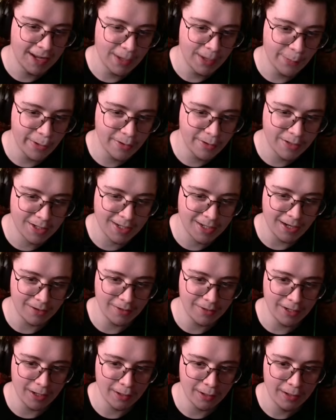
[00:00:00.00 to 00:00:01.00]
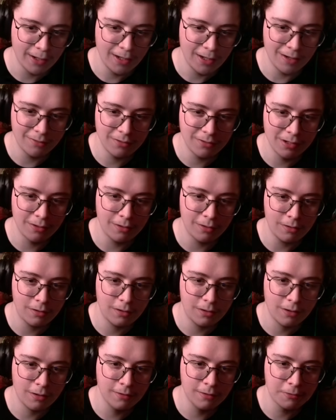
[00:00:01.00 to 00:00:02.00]
We were just down there. You have to go
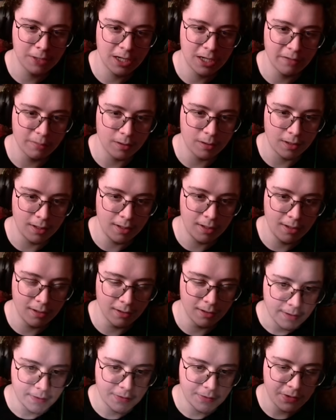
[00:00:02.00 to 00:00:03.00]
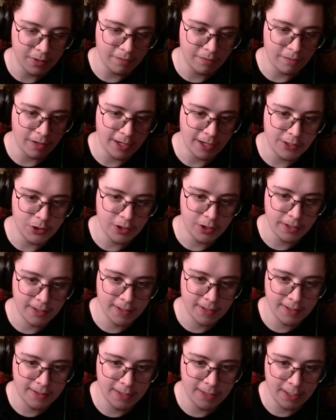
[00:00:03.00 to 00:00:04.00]
all the way over here to find just
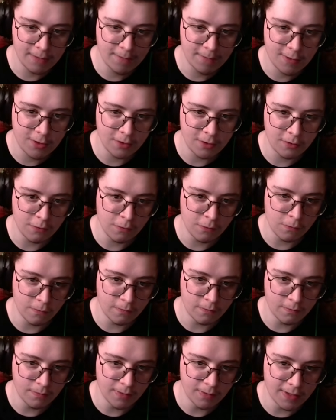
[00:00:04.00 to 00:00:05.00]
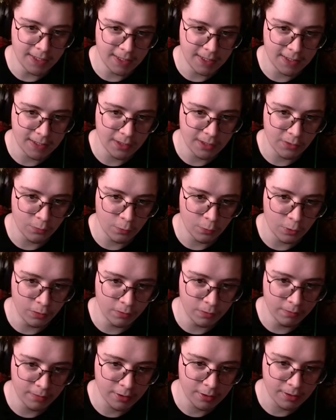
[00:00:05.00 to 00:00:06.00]
the same two decent
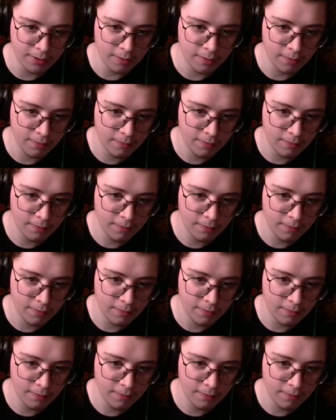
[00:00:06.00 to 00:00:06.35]
rooms.